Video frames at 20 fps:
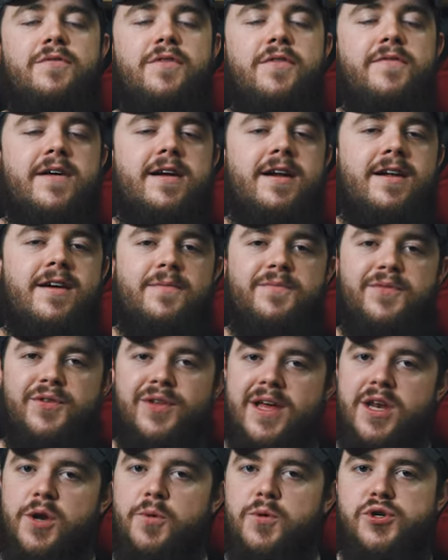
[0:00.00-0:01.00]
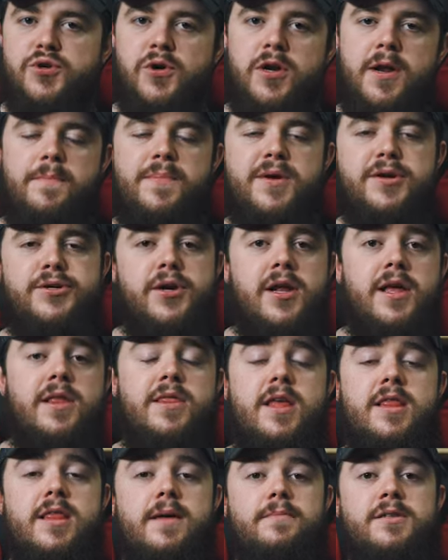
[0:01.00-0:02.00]
If you found it helpful and you enjoyed it, be sure to hit
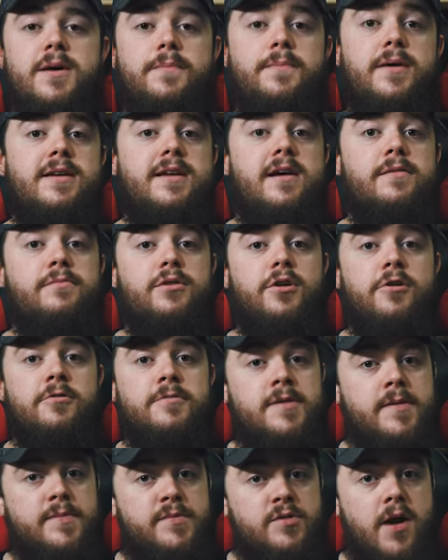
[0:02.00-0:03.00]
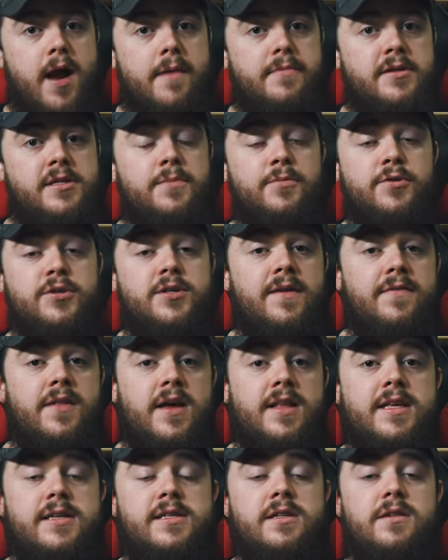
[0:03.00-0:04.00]
that thumbs up button down below and subscribe to see more stuff
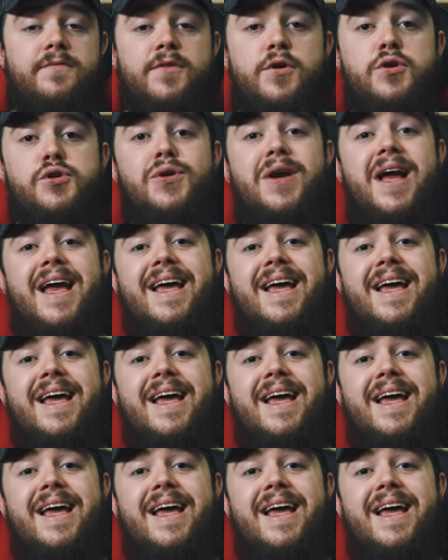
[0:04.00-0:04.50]
like this in the future